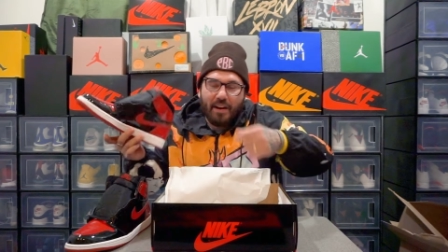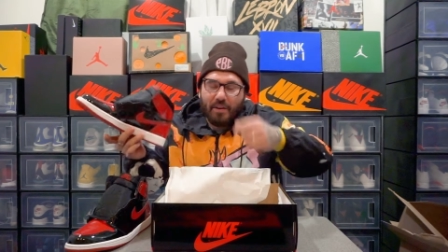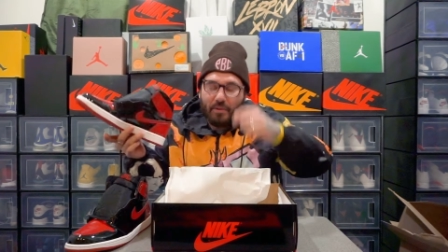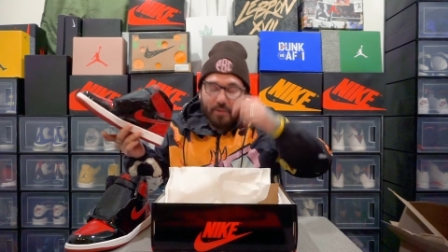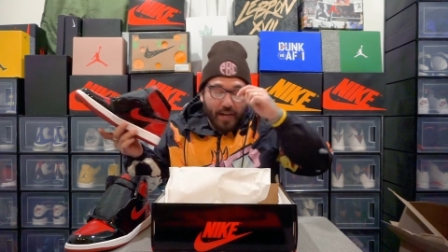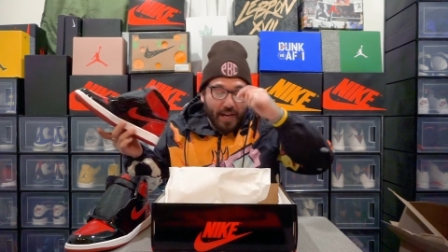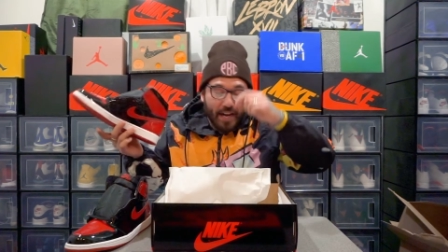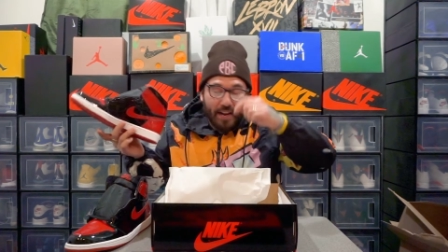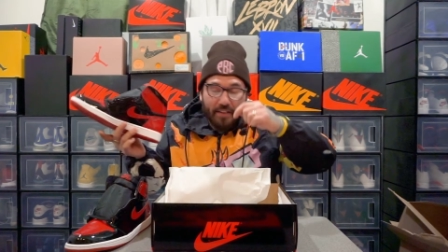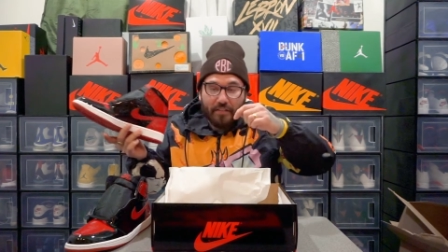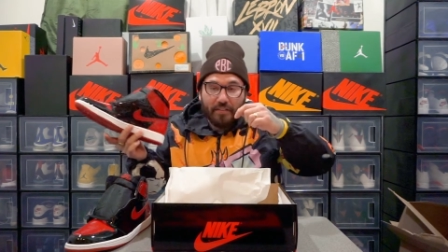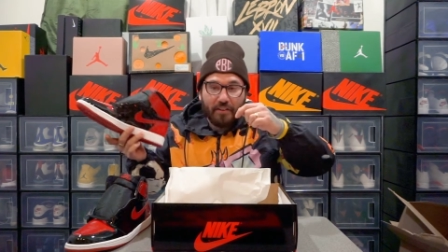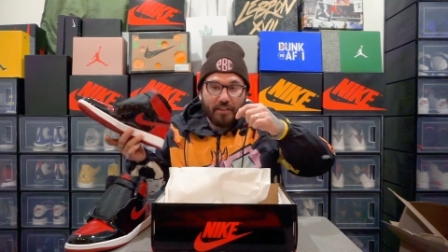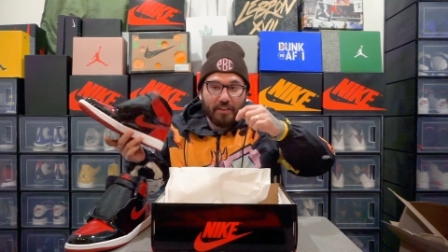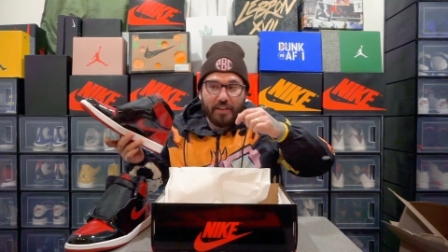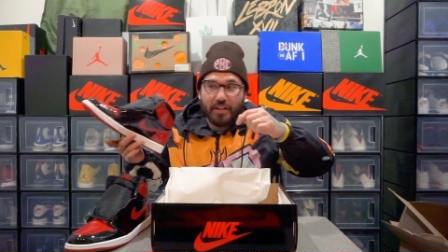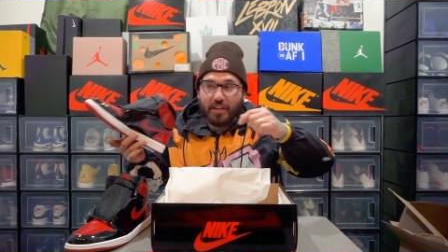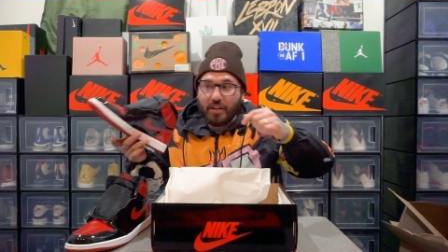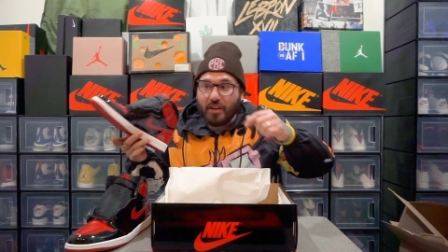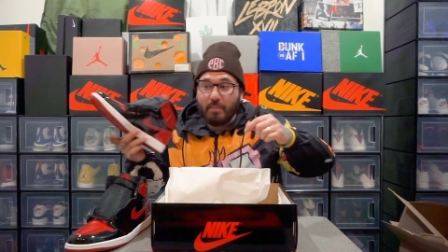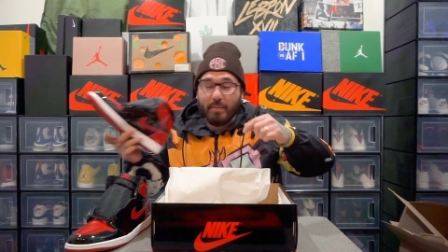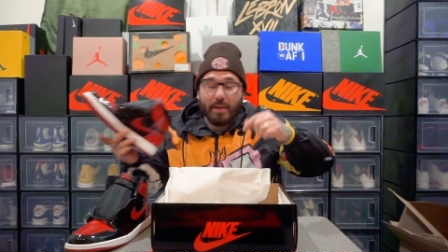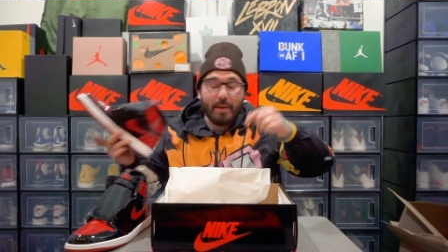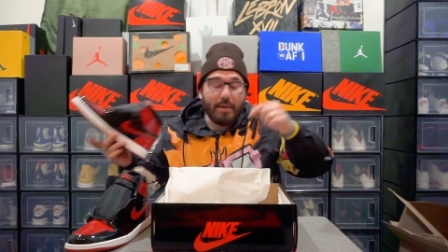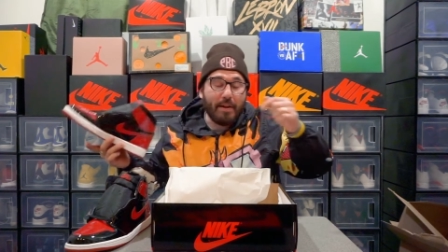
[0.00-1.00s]
whatever. You
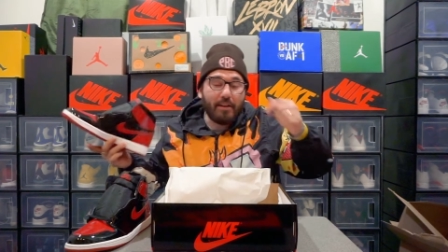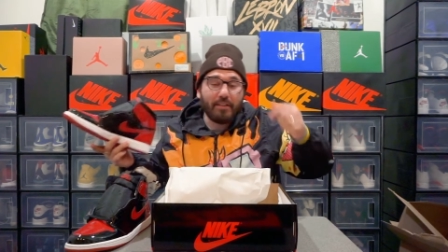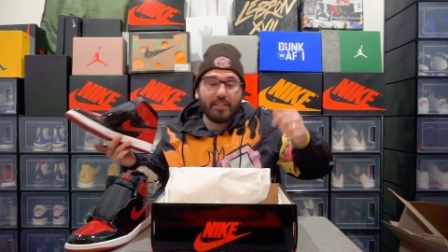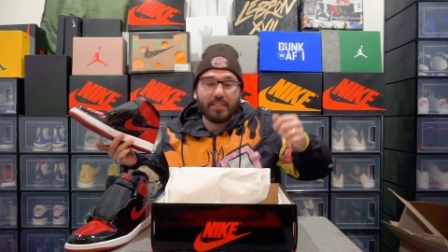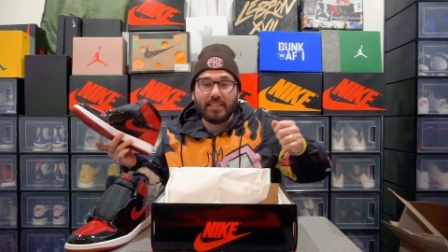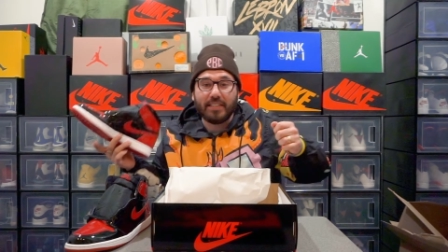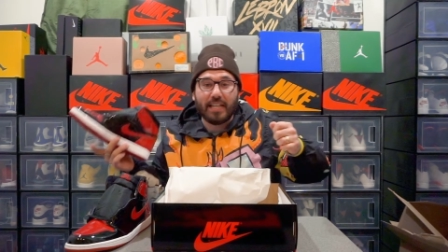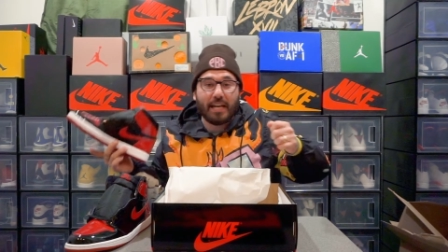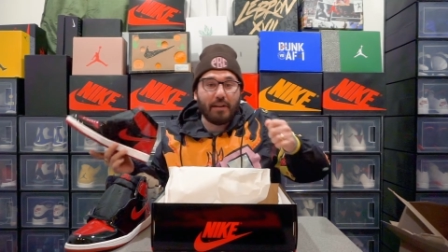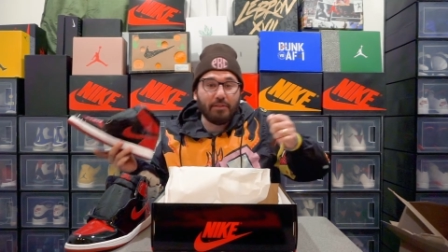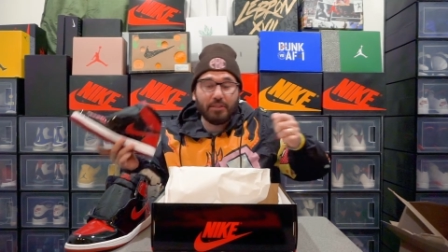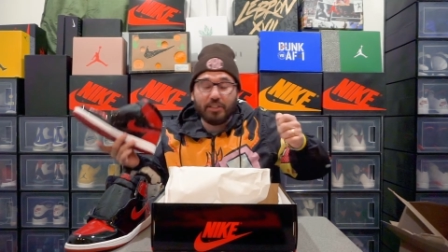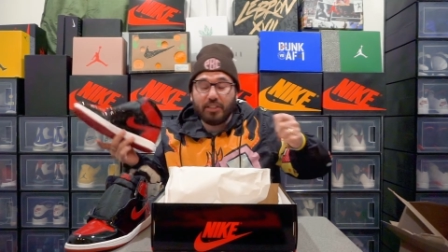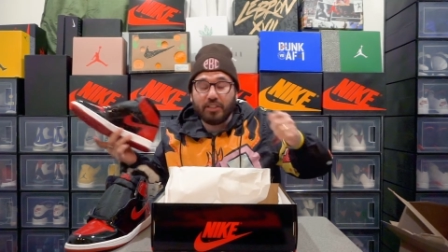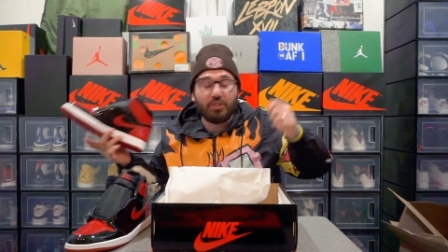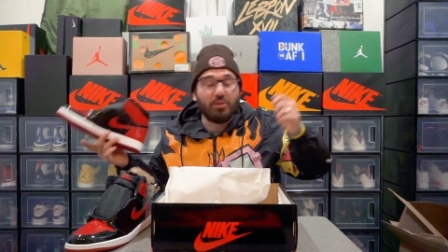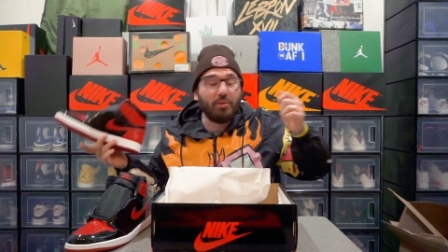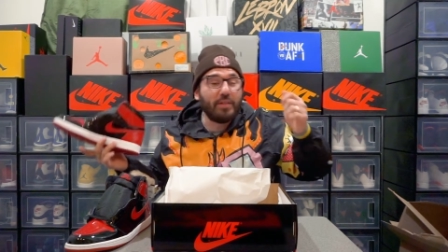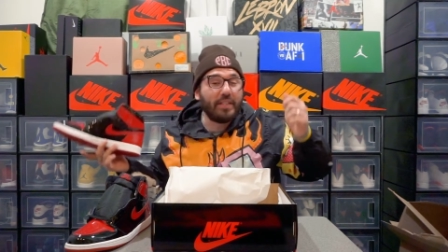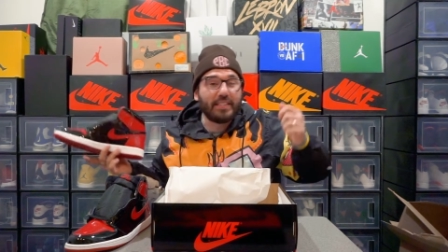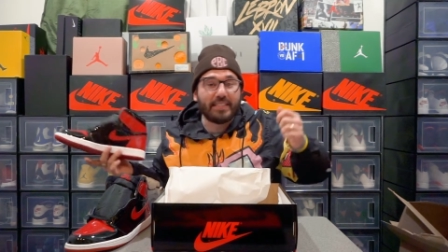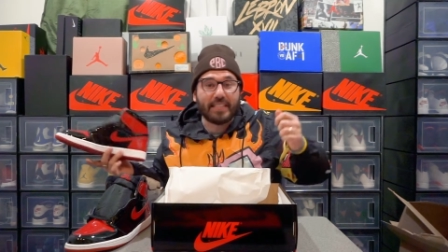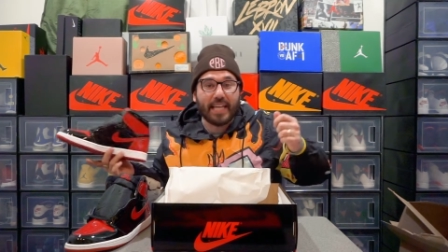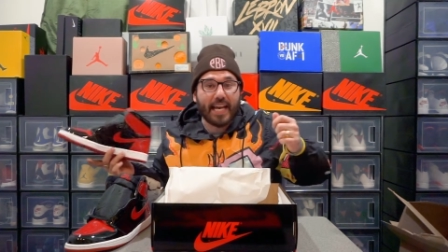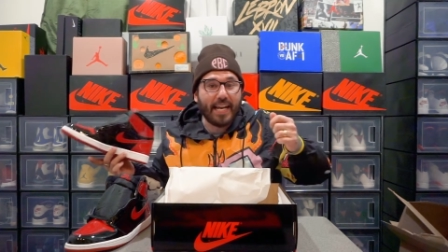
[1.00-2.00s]
know, maybe I was just too
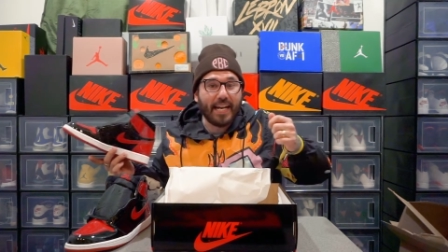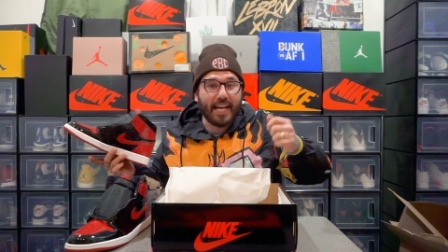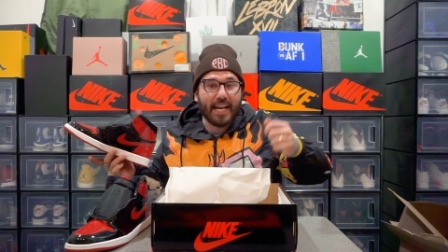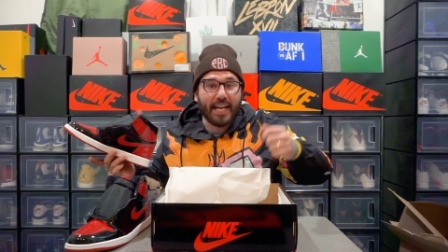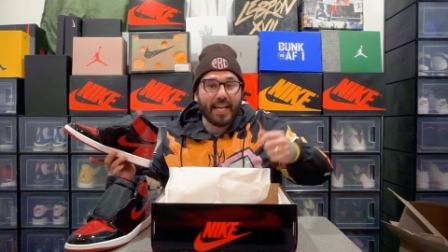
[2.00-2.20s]
excited, I